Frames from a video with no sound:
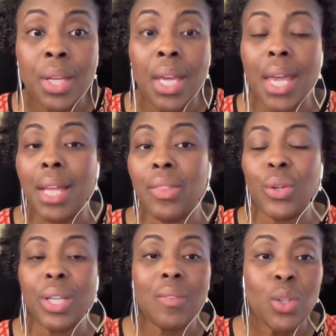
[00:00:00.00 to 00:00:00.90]
and they're
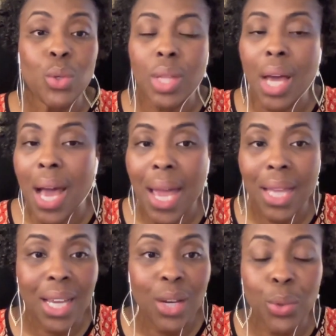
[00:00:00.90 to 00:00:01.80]
giving you the
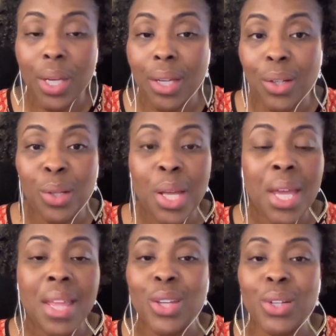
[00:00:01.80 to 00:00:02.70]
highlight reel.
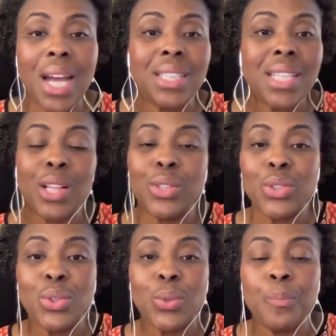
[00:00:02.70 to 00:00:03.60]
They're not telling
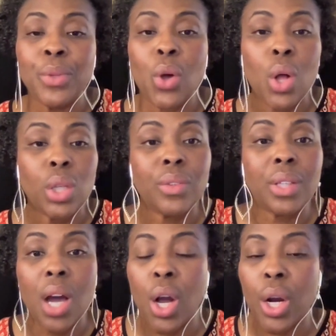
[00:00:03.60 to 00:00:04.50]
you all of the
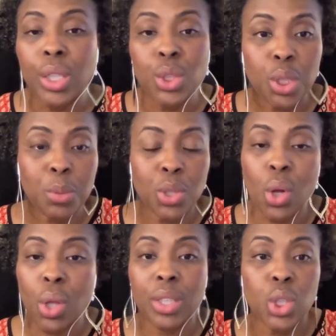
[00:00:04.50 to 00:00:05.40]
hardships and
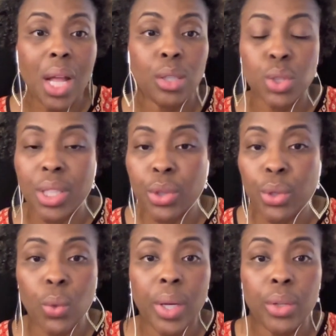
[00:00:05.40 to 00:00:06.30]
all of the challenges that they're
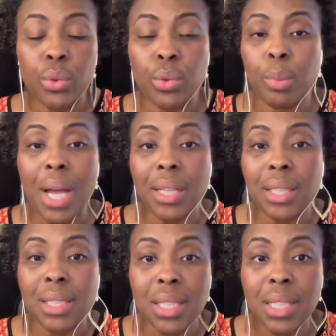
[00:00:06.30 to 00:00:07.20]
going through behind
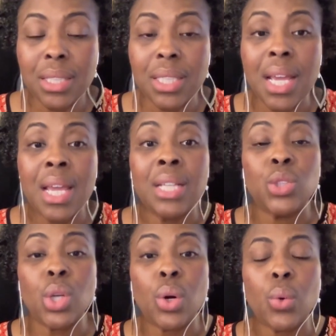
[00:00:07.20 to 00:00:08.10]
the scenes.
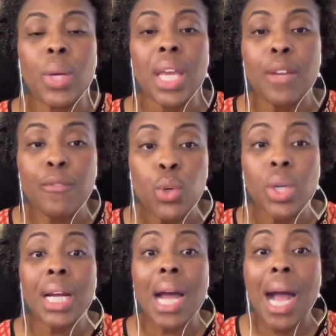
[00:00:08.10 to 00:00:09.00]
So if
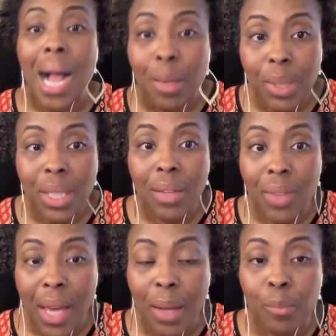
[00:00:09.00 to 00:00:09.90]
you're copying
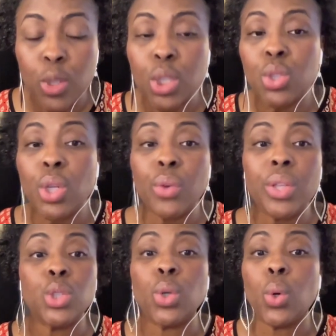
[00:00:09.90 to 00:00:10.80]
them, just know
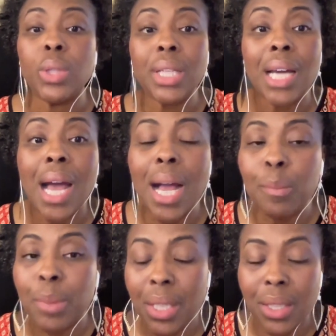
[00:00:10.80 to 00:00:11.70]
that you're only
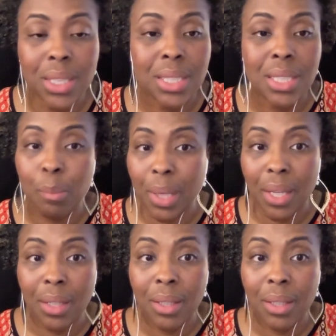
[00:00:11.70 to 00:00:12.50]
copying the snippet